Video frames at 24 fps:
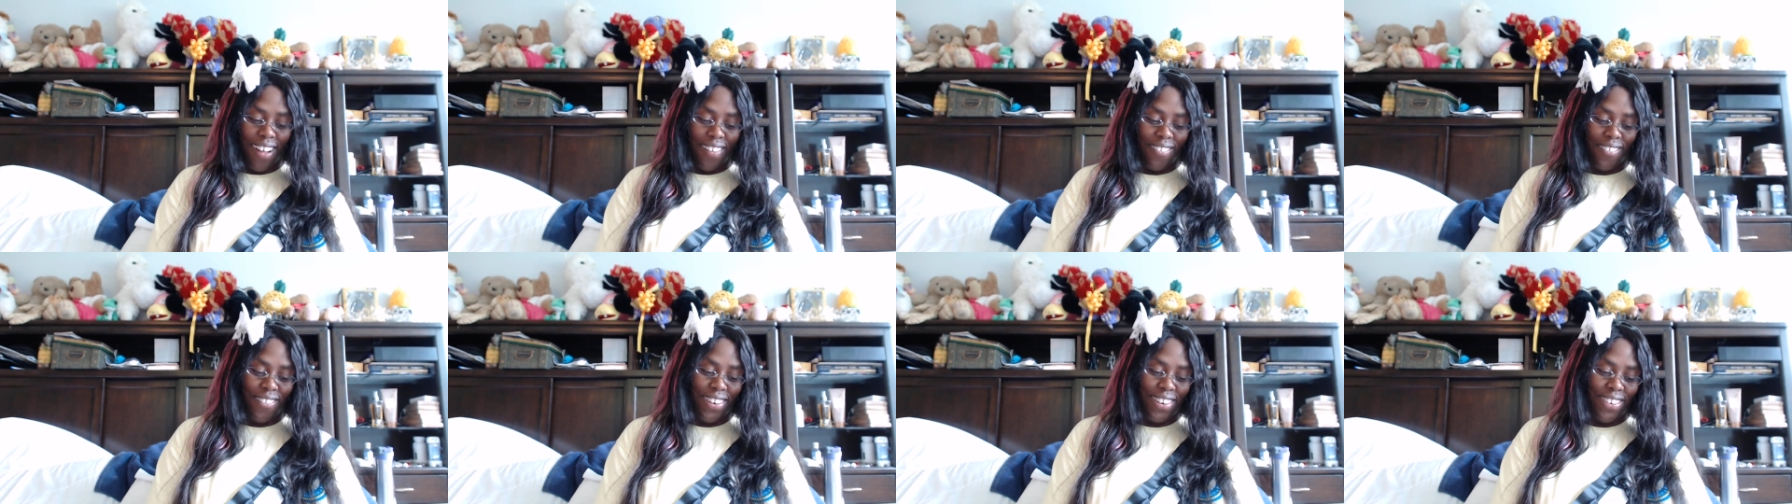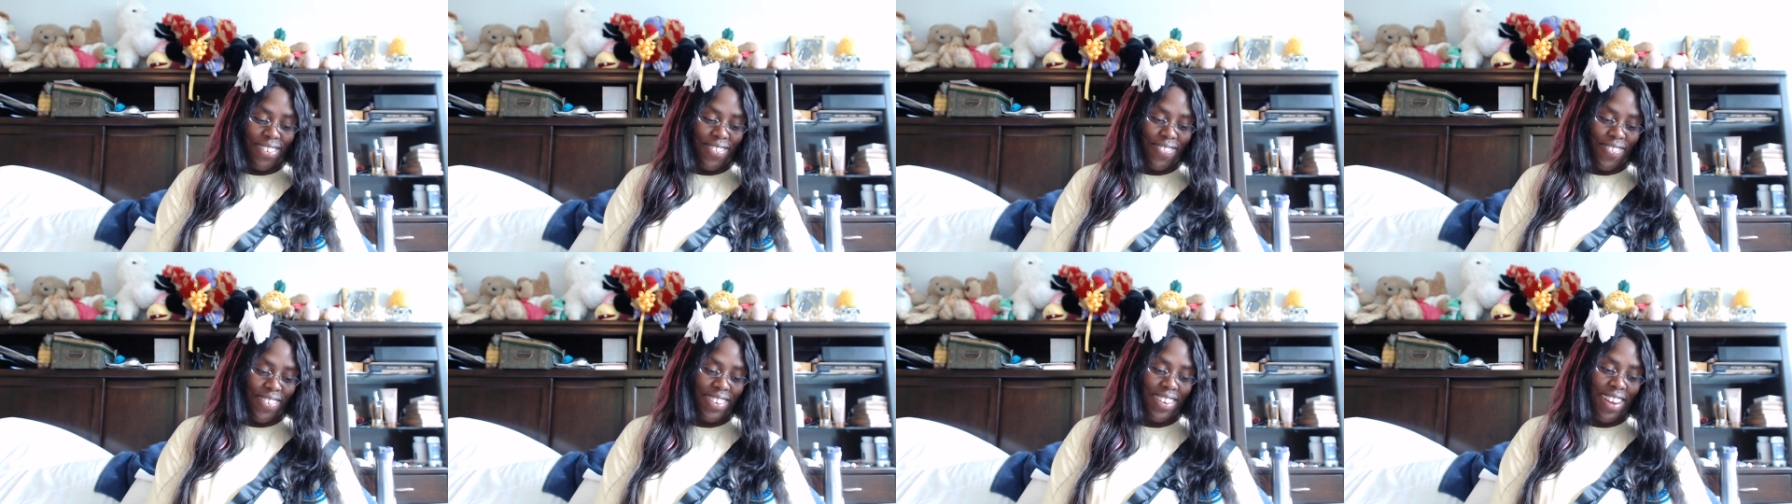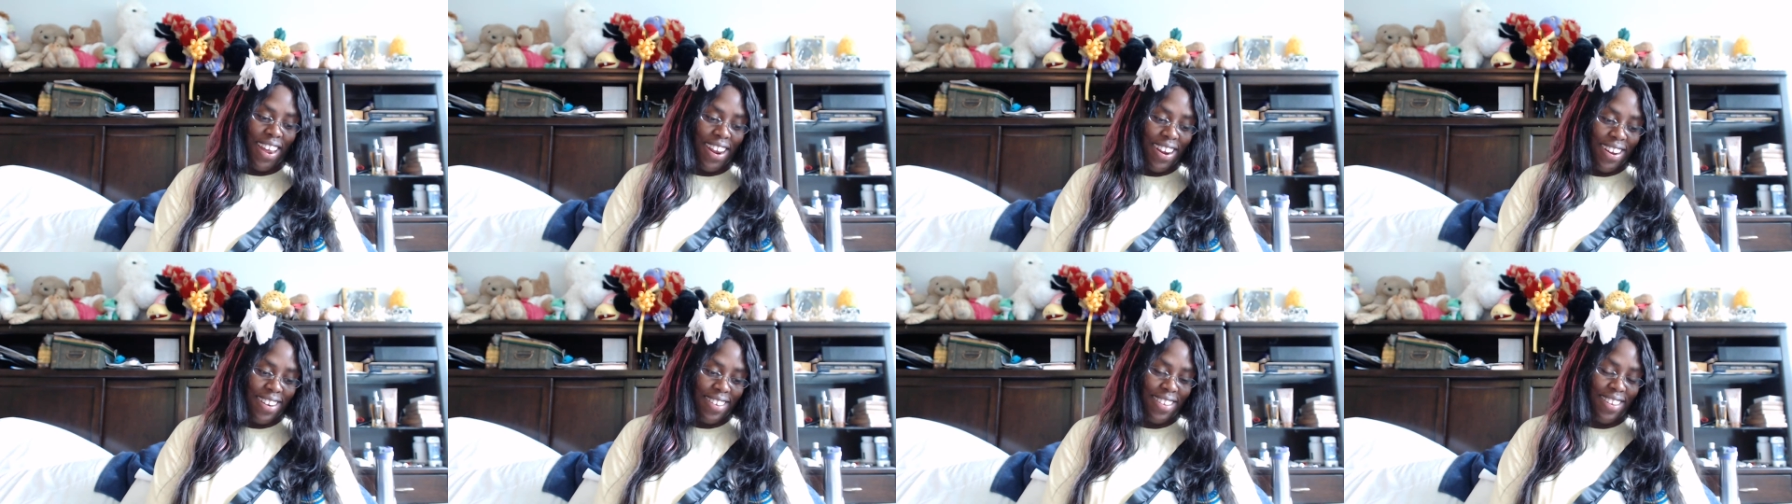I'm going to do a
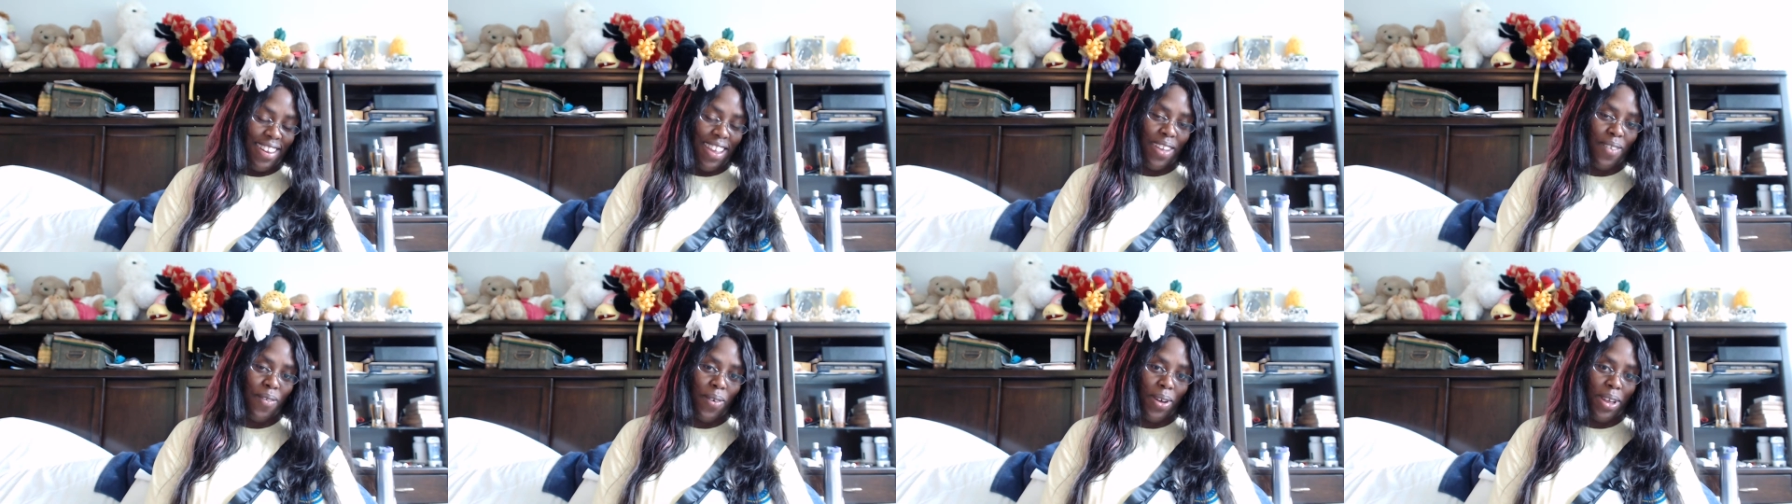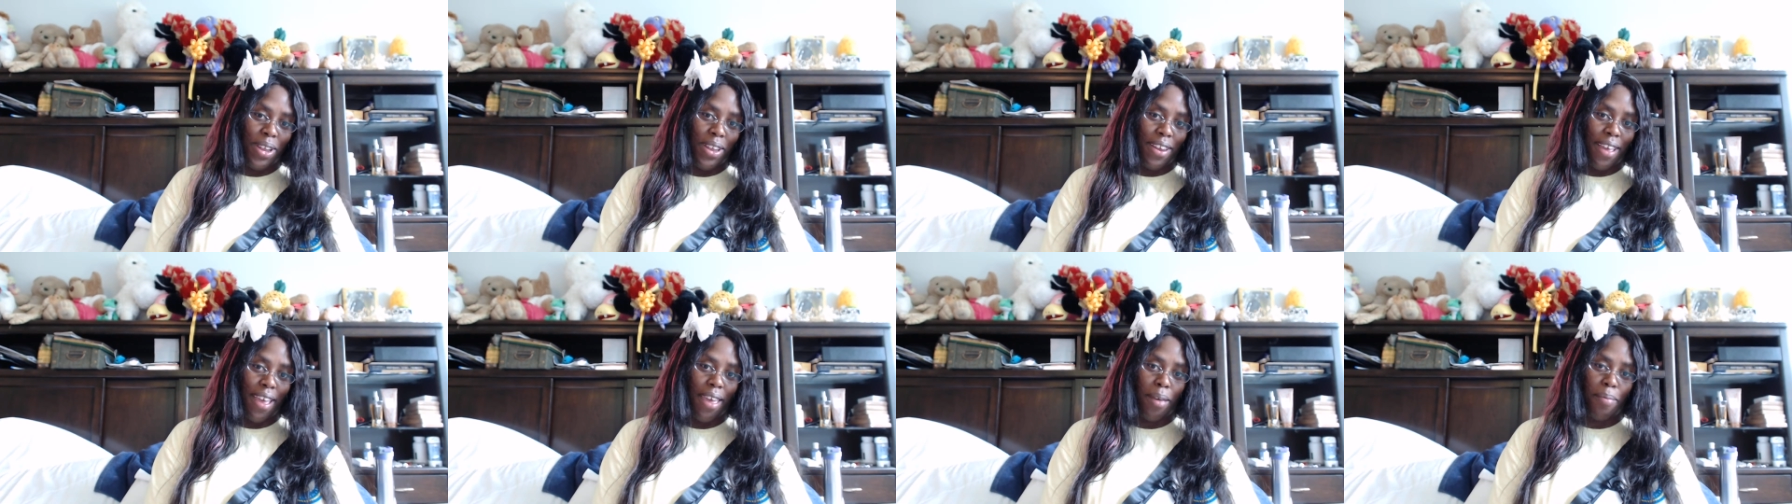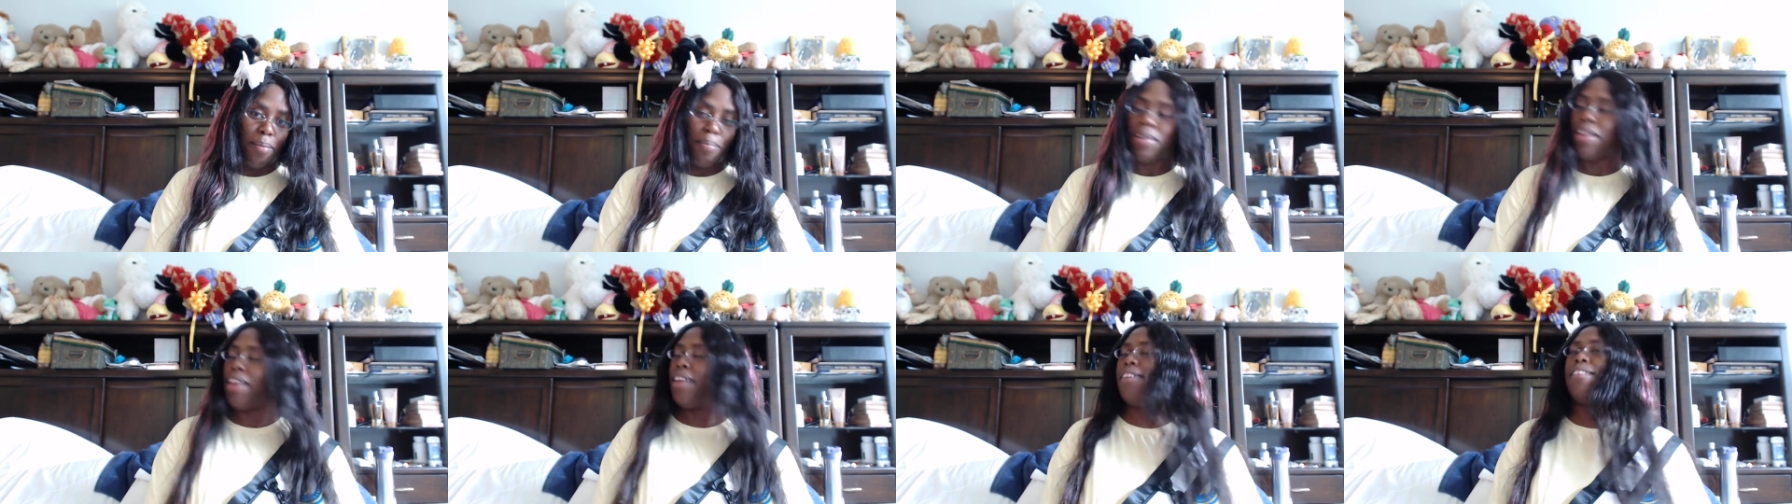tasting one day,
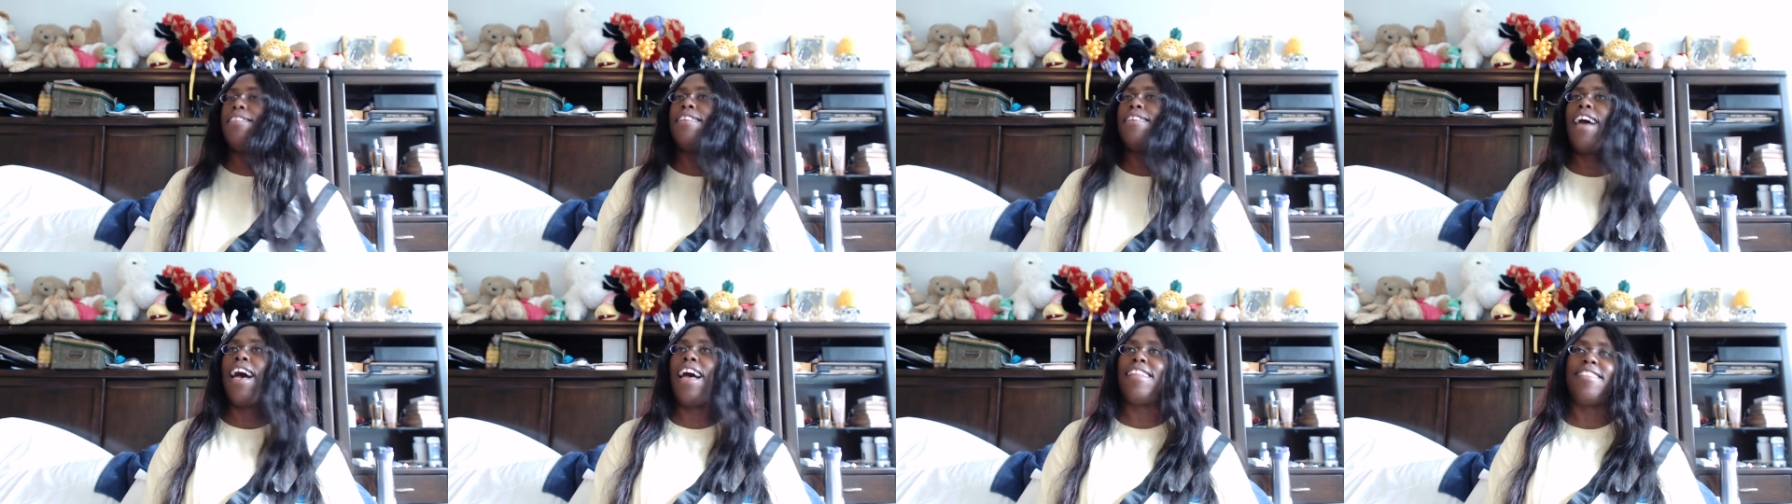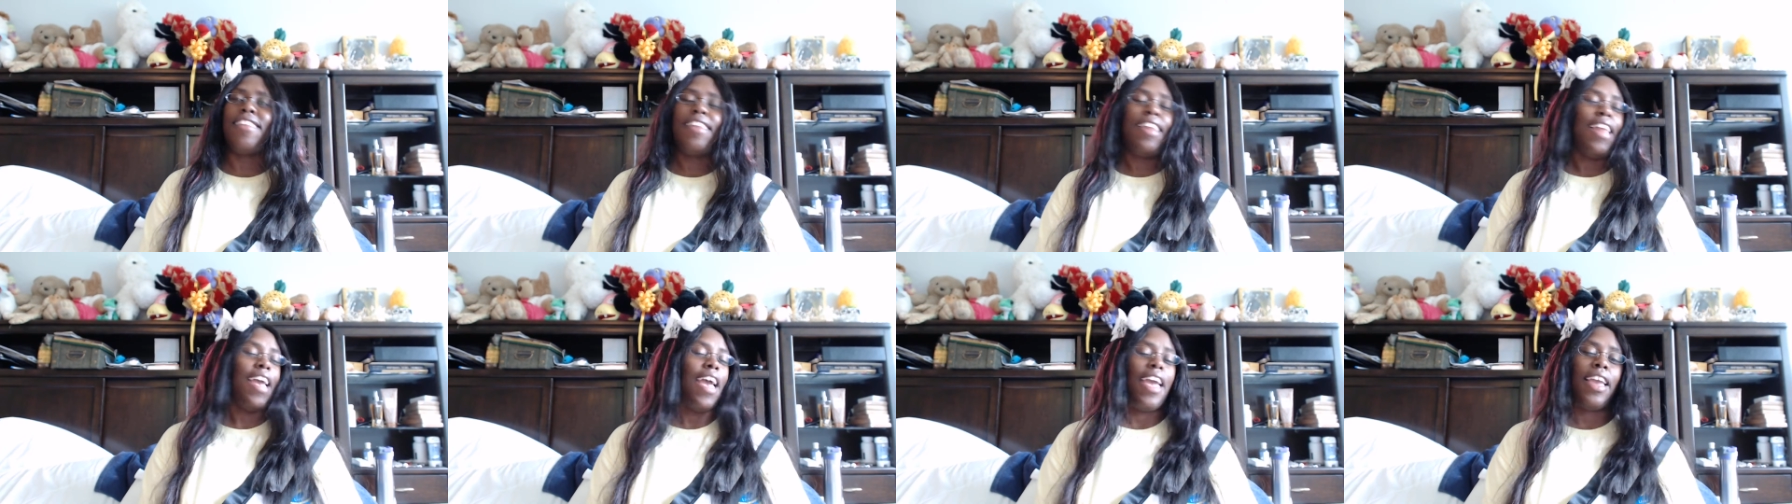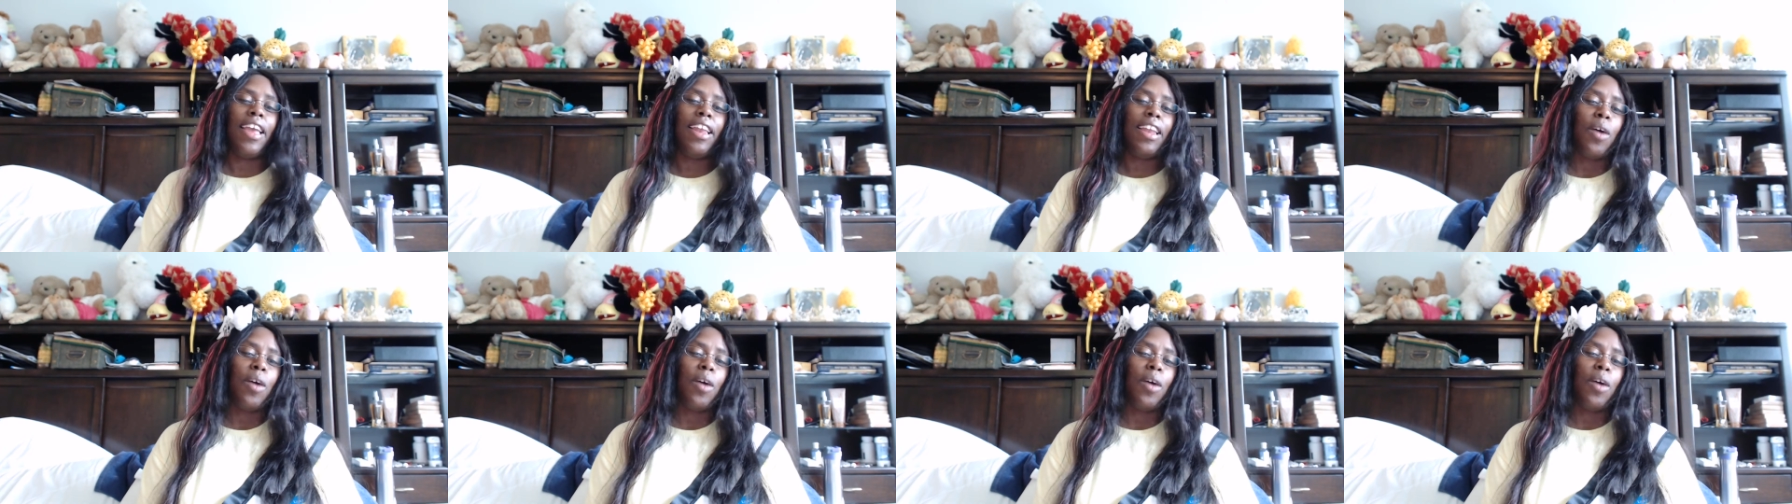but not today.